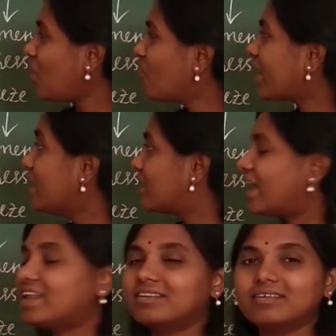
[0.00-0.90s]
Okay,
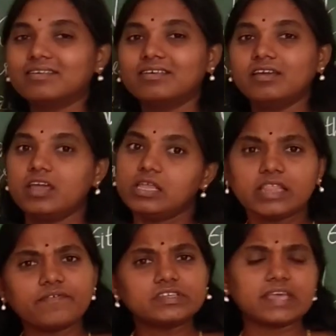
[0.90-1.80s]
rain.
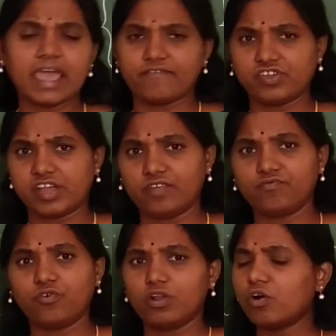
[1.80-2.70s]
There was a heavy
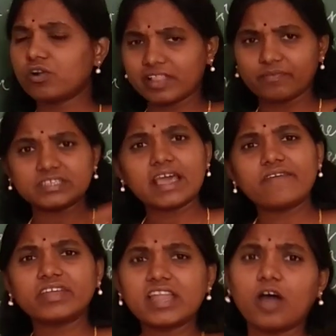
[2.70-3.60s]
rainfall or there was a
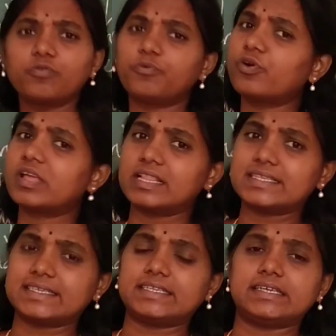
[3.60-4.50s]
heavy downpour in the
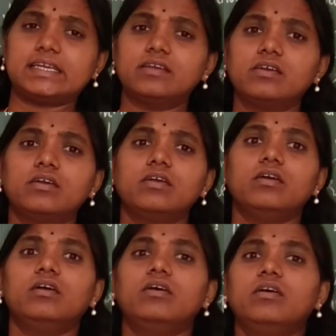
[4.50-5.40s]
city.
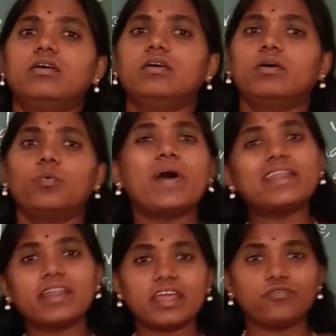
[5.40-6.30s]

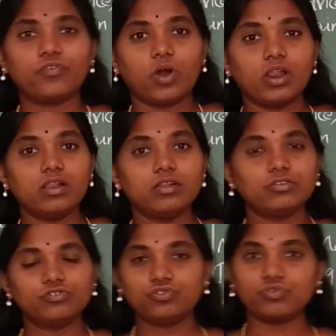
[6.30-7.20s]
One rainfall,
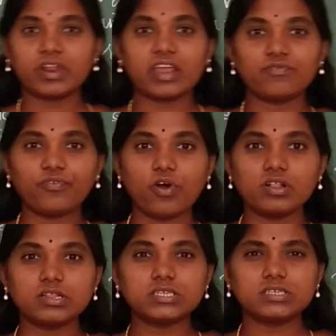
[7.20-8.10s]
two
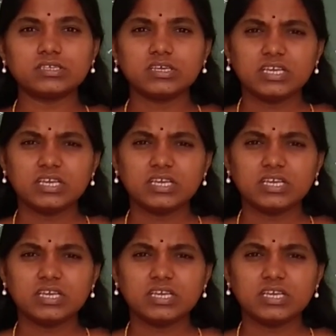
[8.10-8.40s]
rainfalls,